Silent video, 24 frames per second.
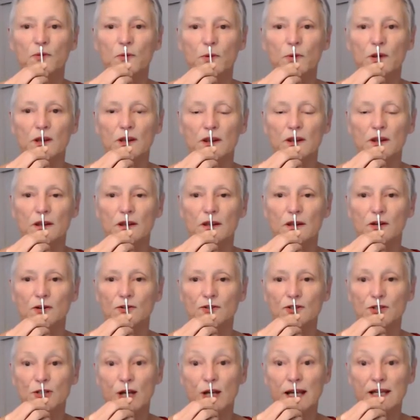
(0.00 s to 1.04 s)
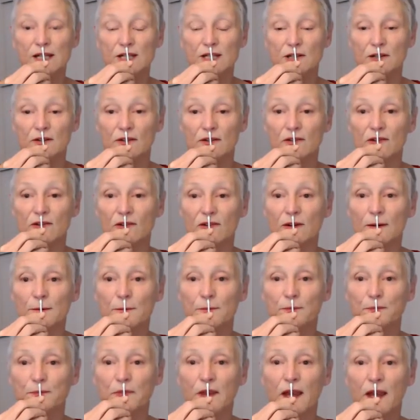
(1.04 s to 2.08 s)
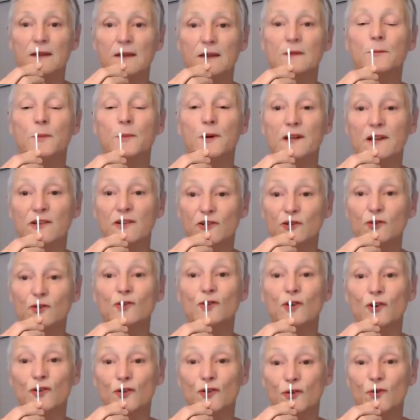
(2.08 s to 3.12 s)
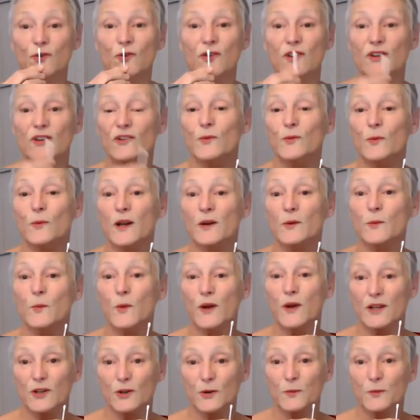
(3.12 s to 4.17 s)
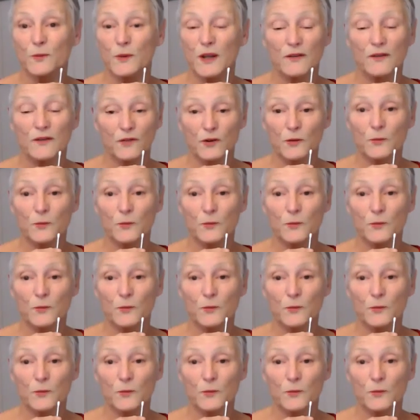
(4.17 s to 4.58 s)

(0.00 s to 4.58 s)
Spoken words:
with contractions, and please do not do this one if you're